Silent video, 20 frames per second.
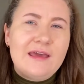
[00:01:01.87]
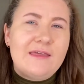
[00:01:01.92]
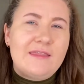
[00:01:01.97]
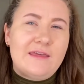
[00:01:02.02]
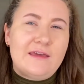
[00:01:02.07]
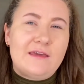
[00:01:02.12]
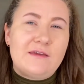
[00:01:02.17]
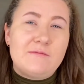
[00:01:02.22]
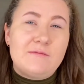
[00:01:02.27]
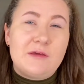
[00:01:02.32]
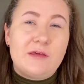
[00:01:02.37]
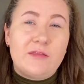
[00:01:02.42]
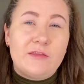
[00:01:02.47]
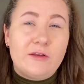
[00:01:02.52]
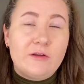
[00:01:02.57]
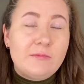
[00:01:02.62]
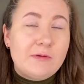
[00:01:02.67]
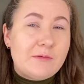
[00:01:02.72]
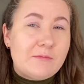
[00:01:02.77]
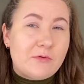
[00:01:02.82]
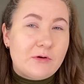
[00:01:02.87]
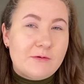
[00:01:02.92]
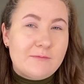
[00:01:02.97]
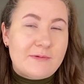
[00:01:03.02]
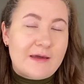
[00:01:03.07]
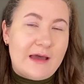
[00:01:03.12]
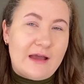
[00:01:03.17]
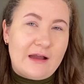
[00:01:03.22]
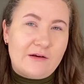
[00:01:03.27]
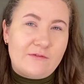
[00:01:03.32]
They can be a little bit more
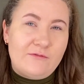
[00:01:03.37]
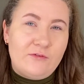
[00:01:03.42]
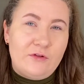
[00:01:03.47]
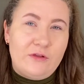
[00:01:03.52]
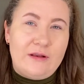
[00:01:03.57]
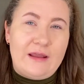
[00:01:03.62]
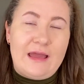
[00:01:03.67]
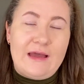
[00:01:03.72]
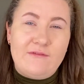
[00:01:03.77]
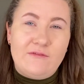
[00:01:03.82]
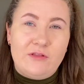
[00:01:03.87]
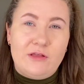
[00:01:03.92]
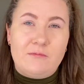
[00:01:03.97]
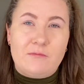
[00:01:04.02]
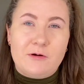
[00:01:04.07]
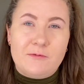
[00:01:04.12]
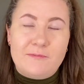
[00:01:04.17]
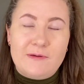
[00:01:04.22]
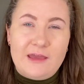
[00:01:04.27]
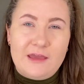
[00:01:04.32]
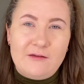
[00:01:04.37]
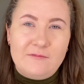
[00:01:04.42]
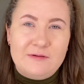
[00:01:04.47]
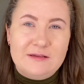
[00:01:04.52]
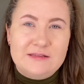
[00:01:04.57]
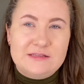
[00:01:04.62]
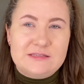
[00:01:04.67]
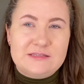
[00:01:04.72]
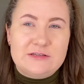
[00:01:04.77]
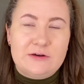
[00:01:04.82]
impactful and have a lot more
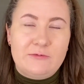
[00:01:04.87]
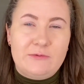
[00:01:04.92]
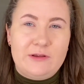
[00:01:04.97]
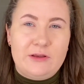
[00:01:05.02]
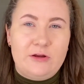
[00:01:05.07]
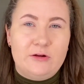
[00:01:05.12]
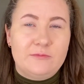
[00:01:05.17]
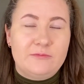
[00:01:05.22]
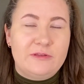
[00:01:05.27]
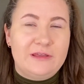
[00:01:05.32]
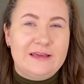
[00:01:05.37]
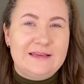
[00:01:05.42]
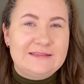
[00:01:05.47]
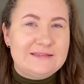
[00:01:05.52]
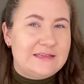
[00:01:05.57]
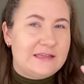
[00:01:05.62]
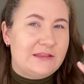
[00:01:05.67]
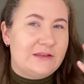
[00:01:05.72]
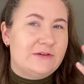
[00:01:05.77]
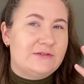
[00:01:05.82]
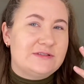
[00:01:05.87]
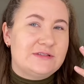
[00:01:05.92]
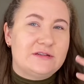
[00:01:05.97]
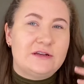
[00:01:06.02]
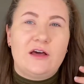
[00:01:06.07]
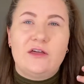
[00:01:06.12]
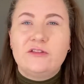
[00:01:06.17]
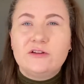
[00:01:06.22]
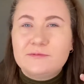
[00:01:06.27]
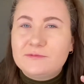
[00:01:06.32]
pigment. So when you're placing those in
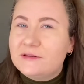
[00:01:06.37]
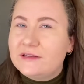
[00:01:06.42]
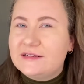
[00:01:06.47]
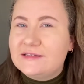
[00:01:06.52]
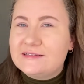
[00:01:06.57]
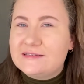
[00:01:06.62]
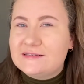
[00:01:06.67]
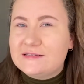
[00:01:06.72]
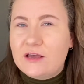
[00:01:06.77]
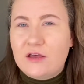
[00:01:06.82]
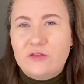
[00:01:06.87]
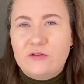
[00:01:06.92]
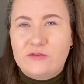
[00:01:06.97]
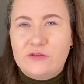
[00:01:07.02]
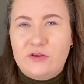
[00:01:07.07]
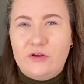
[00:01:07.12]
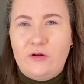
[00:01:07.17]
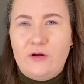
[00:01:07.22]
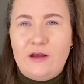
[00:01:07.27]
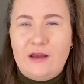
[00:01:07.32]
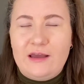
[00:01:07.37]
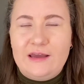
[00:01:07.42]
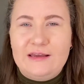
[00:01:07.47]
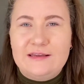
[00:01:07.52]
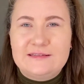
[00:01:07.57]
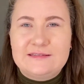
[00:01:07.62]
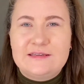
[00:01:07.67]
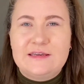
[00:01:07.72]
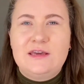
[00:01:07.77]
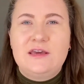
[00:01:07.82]
other places other than your
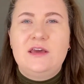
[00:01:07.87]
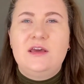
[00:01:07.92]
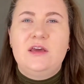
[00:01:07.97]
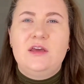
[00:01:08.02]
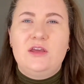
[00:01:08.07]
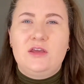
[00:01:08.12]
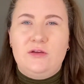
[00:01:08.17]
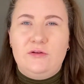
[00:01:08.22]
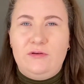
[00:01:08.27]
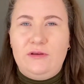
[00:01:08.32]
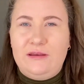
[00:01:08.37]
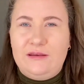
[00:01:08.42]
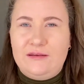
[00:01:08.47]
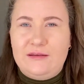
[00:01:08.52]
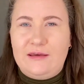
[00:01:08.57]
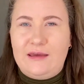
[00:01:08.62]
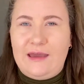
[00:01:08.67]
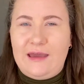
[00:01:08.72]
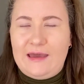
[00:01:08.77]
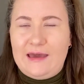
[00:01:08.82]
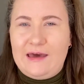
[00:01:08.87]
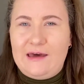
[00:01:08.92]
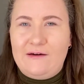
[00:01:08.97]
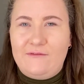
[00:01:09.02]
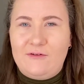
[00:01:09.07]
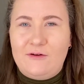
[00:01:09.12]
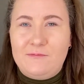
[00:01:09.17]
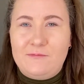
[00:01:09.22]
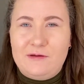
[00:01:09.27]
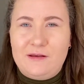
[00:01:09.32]
eyes, you need to
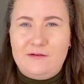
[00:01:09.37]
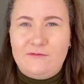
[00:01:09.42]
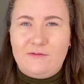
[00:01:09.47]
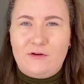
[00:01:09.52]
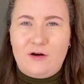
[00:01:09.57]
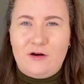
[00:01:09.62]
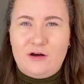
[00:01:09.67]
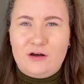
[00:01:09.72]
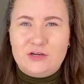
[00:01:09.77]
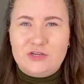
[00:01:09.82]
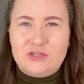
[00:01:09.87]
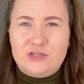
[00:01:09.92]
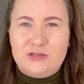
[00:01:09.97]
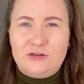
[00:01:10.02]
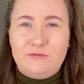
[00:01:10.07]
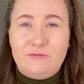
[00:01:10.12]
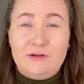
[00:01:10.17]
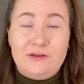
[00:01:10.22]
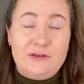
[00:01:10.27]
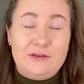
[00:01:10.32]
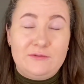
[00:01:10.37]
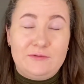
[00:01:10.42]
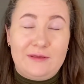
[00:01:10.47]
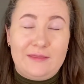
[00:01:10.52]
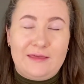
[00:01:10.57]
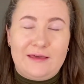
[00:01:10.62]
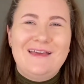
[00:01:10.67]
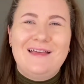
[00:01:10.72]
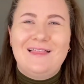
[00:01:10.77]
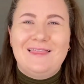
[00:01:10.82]
have a bit of caution when doing
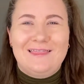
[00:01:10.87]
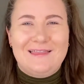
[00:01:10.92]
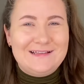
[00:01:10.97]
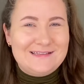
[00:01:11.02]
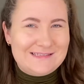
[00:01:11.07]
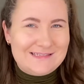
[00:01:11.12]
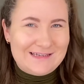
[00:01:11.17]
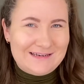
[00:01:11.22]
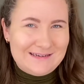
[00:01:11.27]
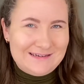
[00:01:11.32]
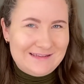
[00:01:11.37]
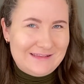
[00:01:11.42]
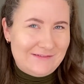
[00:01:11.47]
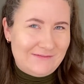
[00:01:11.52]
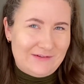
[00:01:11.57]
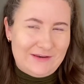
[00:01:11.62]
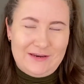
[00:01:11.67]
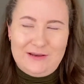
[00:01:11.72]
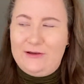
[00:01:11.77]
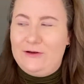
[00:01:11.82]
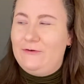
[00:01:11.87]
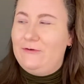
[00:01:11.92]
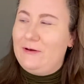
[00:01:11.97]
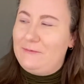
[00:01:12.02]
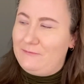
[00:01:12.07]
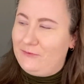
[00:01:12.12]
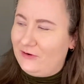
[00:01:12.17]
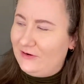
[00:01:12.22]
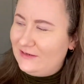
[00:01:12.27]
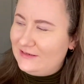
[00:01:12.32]
that. Let's get into the video.
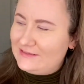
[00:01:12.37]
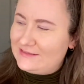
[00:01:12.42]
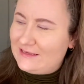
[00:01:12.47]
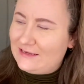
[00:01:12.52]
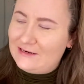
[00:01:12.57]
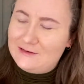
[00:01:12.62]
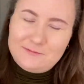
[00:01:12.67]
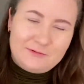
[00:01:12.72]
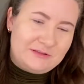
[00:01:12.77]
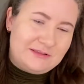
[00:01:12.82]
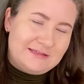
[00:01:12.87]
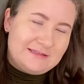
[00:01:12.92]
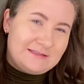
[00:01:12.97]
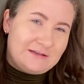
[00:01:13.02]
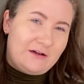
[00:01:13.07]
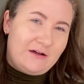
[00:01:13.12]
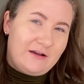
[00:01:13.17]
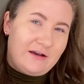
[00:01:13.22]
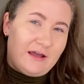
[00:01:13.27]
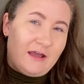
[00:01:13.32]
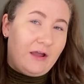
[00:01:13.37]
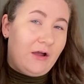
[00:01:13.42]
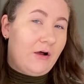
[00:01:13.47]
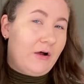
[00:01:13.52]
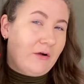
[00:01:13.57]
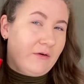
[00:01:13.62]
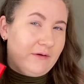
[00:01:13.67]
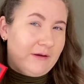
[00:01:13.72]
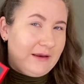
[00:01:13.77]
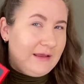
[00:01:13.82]
I'm pretty excited to put this on. I
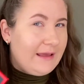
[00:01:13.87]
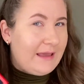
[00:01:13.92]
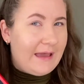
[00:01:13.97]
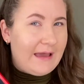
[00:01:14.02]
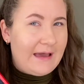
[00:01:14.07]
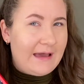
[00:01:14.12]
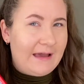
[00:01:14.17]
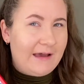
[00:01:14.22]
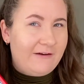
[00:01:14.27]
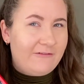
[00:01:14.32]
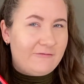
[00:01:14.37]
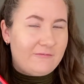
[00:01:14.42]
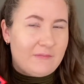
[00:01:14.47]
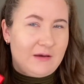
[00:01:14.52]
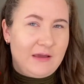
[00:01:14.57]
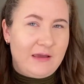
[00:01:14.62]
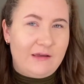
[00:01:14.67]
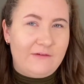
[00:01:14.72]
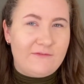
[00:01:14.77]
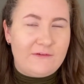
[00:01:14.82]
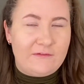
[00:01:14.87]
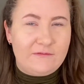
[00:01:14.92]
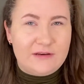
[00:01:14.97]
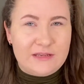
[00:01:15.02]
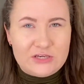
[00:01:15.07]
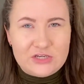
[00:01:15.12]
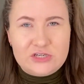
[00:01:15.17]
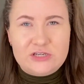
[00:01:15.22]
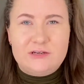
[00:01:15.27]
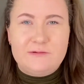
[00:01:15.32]
already have my
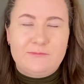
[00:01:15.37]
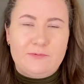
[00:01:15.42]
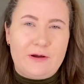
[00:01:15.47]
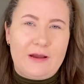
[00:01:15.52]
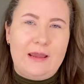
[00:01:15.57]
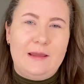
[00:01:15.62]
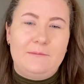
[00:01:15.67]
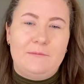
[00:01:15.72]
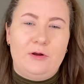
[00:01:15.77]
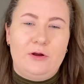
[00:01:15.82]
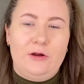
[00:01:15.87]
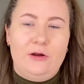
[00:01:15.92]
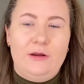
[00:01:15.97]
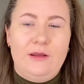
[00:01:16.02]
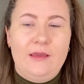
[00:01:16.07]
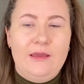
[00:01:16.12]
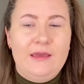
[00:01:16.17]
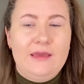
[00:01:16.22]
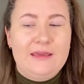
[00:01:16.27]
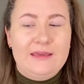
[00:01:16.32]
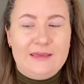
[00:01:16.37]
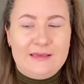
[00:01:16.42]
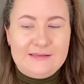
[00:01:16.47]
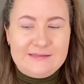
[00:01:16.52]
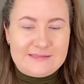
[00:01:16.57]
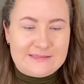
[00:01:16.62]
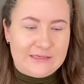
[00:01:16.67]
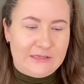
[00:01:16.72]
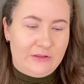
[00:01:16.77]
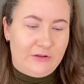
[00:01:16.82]
foundation, primer,
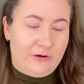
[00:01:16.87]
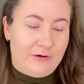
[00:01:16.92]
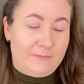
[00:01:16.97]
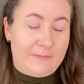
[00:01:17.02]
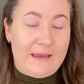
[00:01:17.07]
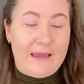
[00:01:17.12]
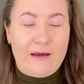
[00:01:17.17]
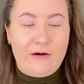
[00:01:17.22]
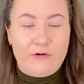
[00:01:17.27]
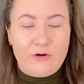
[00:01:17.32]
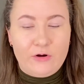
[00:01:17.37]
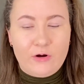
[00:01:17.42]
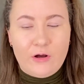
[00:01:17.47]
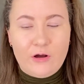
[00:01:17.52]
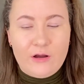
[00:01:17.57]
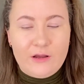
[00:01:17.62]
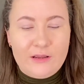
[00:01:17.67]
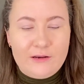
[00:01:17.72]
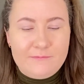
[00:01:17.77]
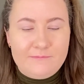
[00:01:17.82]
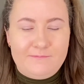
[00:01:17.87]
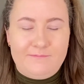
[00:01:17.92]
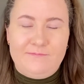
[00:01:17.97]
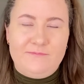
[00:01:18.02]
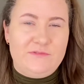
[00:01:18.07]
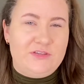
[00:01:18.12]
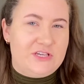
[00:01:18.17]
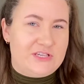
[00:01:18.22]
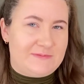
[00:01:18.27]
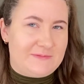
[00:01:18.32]
concealer, and powder on,
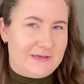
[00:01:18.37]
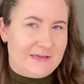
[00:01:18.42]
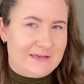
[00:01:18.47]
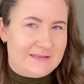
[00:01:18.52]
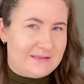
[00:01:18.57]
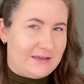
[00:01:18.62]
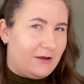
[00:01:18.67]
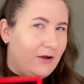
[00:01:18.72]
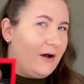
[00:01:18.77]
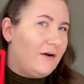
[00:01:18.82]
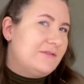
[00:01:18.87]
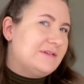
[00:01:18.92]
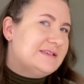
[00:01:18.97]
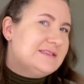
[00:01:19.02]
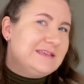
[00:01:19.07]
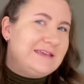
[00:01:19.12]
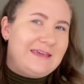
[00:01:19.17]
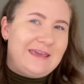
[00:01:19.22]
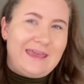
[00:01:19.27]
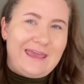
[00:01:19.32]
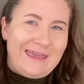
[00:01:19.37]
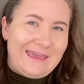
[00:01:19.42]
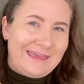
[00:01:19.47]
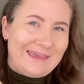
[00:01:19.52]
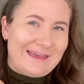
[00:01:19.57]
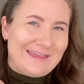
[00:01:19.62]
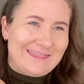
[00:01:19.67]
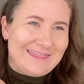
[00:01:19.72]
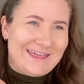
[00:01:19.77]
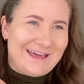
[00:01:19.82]
just because I obviously can't
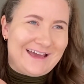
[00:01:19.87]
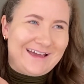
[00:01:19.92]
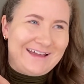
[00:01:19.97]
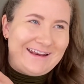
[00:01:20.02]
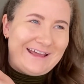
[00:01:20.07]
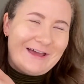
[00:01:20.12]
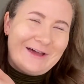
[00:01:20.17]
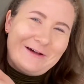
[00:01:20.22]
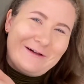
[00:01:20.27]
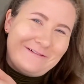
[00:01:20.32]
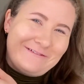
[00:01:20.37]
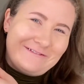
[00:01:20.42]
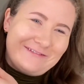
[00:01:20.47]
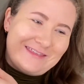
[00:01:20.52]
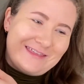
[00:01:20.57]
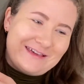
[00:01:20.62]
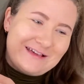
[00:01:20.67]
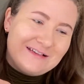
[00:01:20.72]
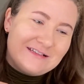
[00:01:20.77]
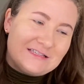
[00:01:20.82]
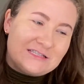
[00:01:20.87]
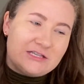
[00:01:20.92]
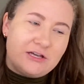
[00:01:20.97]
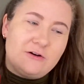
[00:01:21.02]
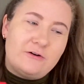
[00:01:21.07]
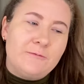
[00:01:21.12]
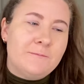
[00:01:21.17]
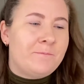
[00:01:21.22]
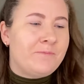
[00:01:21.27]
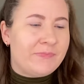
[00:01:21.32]
get that out of this.
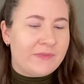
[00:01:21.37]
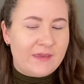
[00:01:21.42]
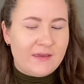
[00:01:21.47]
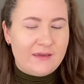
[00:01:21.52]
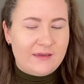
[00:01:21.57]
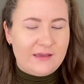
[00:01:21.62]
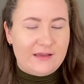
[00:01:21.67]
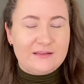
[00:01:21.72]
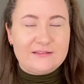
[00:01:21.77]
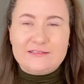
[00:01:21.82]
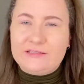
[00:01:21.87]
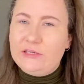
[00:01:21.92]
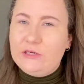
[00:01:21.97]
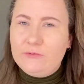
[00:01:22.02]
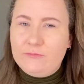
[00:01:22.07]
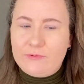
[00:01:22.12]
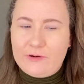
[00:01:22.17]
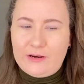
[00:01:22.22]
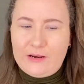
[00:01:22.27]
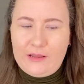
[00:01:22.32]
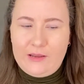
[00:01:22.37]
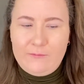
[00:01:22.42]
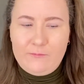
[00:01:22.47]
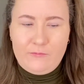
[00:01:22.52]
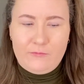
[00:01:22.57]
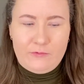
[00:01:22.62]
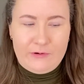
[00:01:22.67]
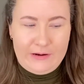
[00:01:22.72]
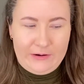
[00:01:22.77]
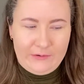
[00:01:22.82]
So I'll tell you what
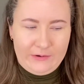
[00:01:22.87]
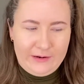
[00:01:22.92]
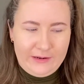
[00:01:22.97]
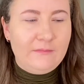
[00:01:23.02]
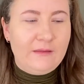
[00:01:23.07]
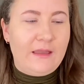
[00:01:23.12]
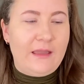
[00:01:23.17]
I'm wearing.